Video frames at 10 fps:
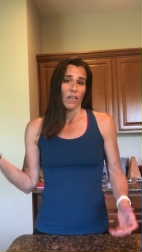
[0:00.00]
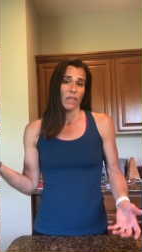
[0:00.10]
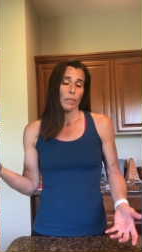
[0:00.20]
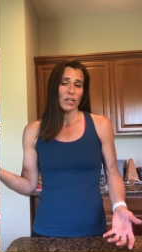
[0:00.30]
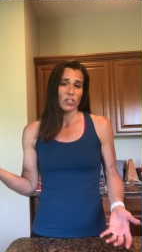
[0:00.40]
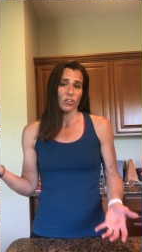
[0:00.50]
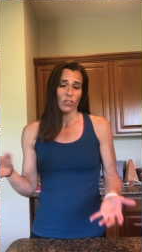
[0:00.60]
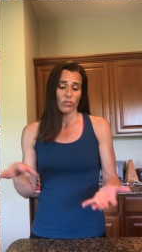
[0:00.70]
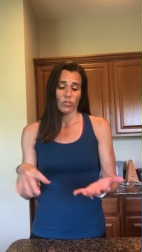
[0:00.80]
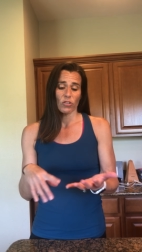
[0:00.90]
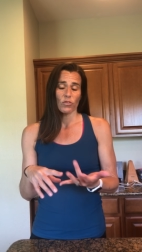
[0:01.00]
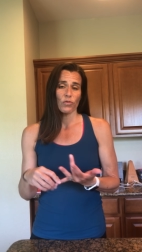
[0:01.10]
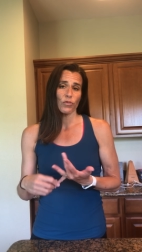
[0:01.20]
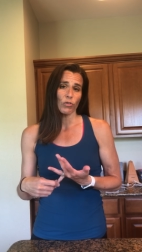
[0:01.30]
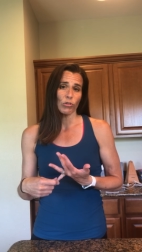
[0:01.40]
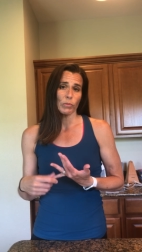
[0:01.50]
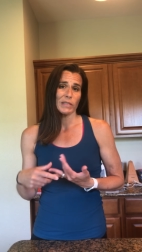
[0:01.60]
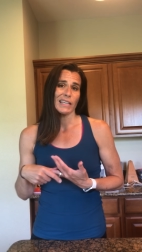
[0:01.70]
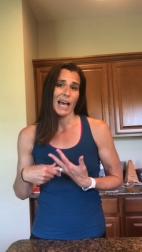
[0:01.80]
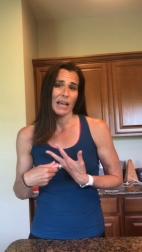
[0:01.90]
The picture uses Froot
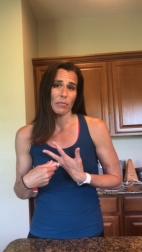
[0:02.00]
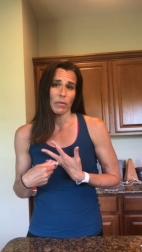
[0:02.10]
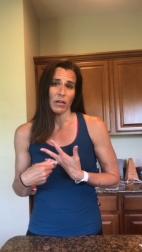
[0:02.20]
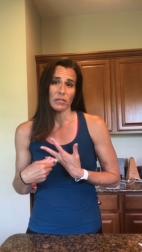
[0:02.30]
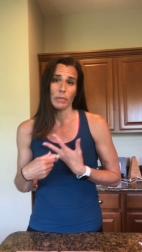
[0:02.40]
Loops and cotton balls,